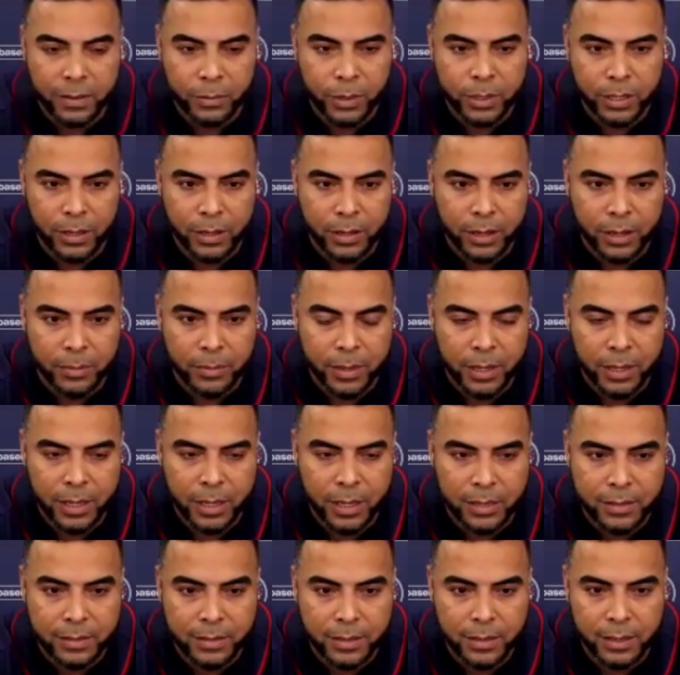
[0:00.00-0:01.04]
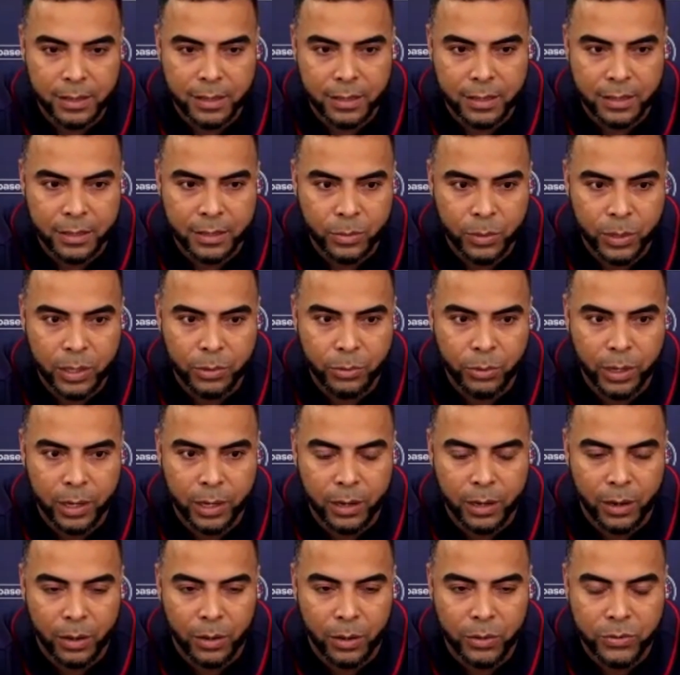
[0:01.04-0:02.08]
We talk. I mean, he's uh, we are really
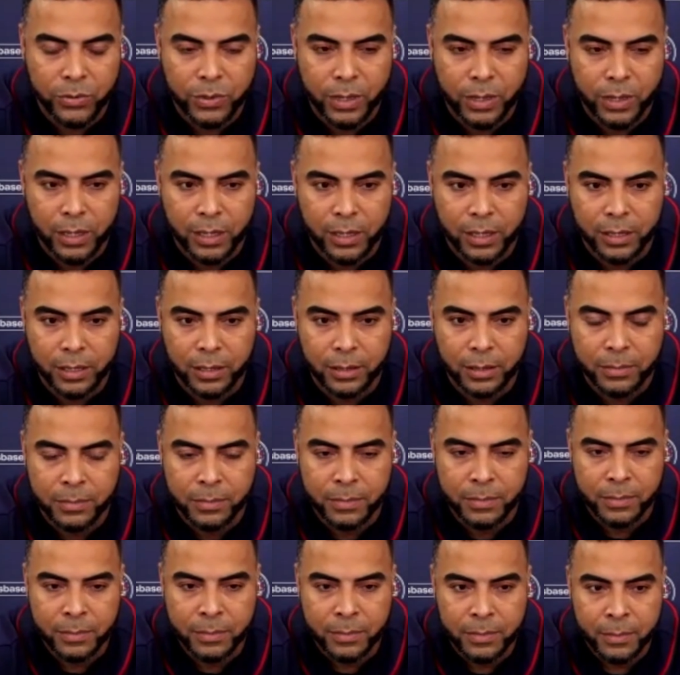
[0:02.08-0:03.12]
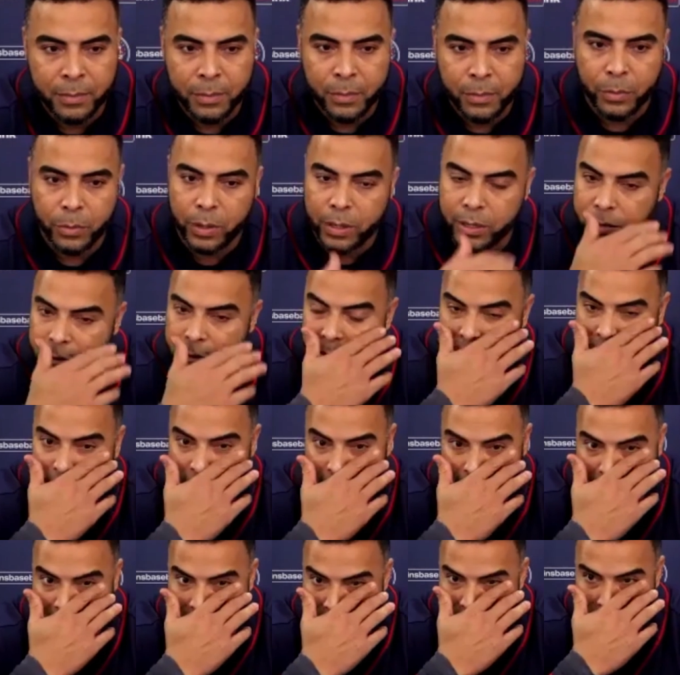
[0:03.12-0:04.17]
close. Um, when as soon as I
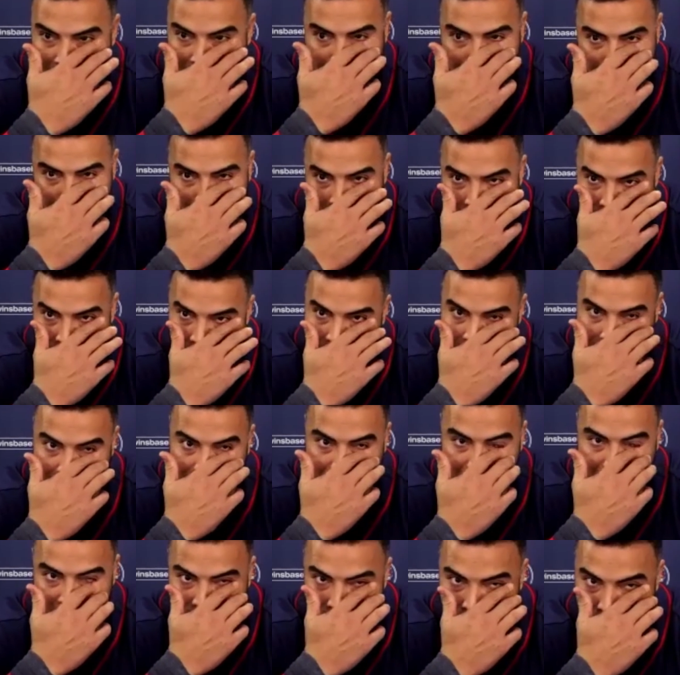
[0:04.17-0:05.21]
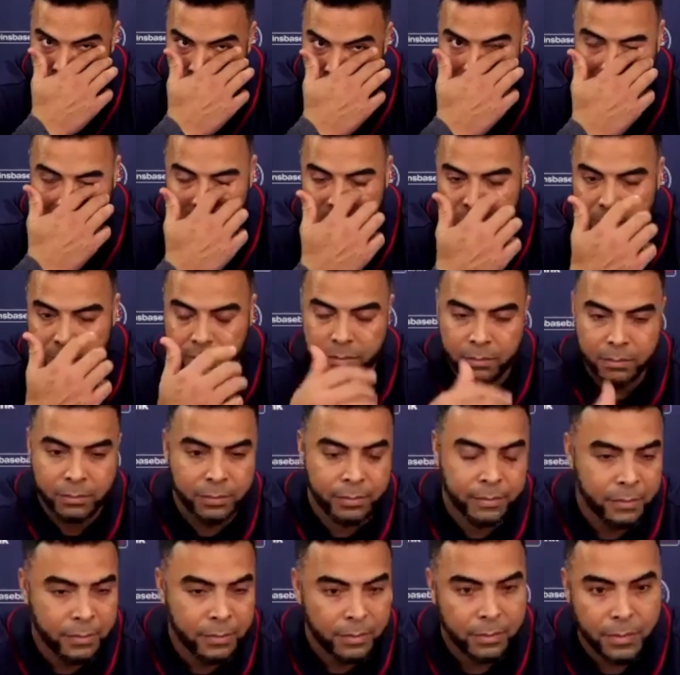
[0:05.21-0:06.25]
got the news, I went and talked to him. Uh,
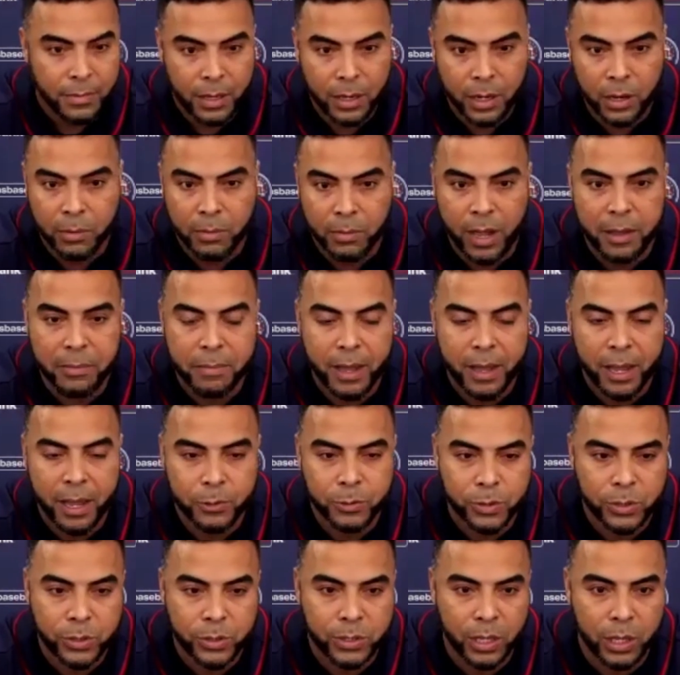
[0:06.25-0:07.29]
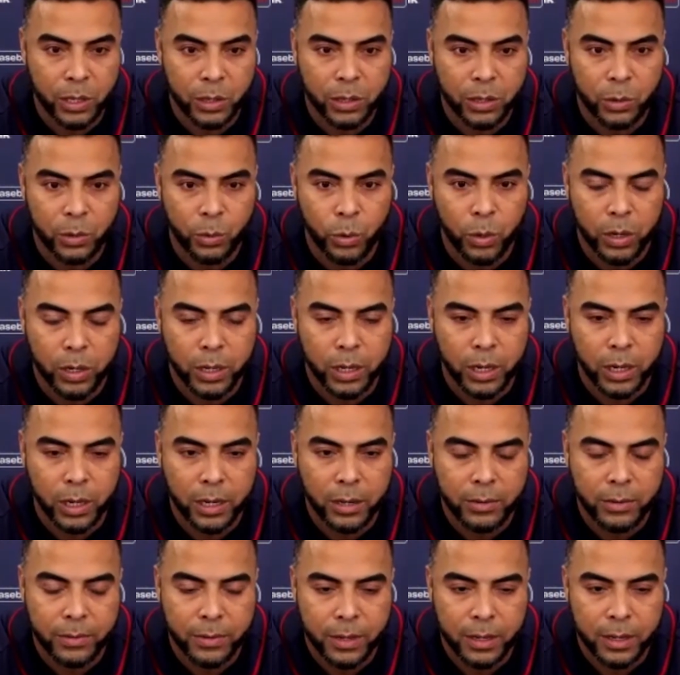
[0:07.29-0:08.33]
you know, my advice was just to keep, keep working. You
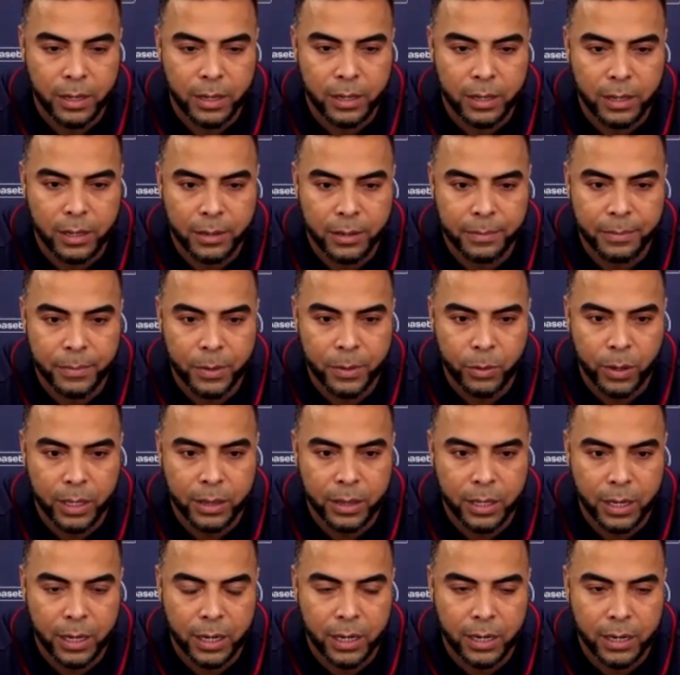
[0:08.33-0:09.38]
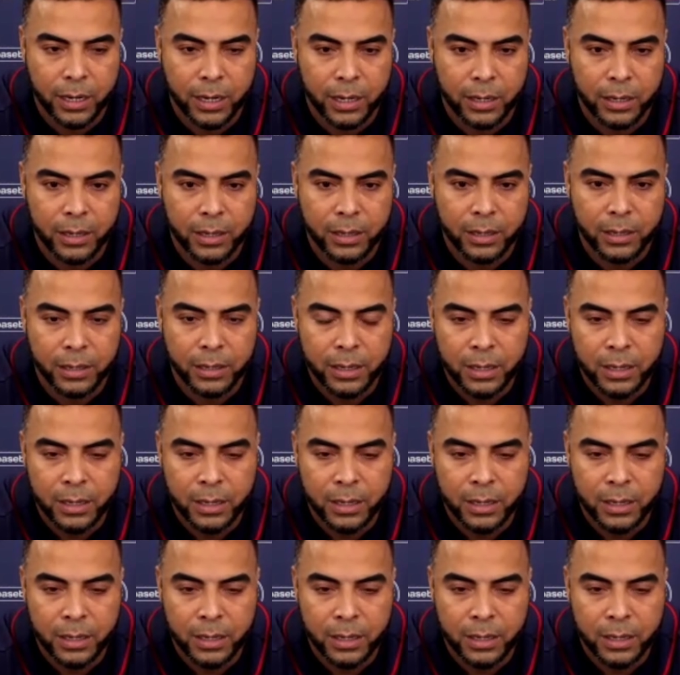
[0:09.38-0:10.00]
know, uh, go out there and